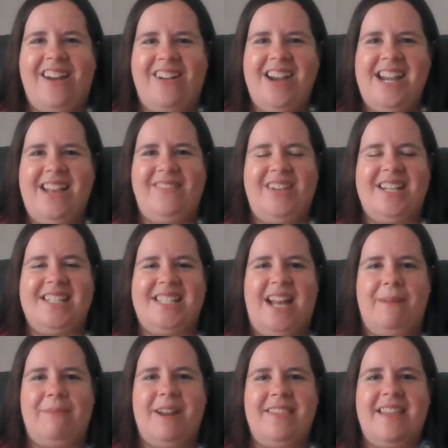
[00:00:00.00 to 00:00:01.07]
All right, I'm going to
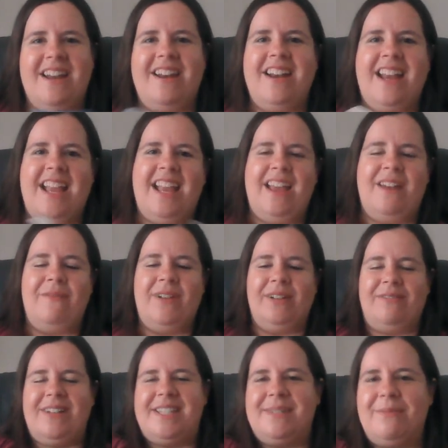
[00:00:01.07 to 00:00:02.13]
stop right there, and we'll
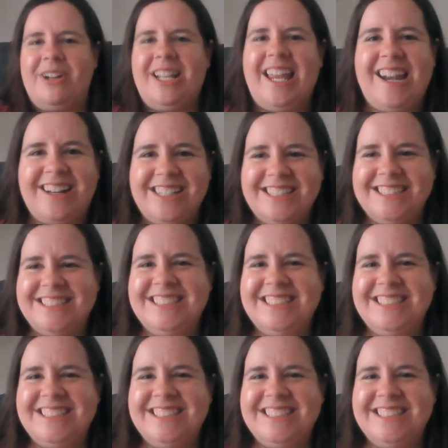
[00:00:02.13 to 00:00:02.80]
read some more later.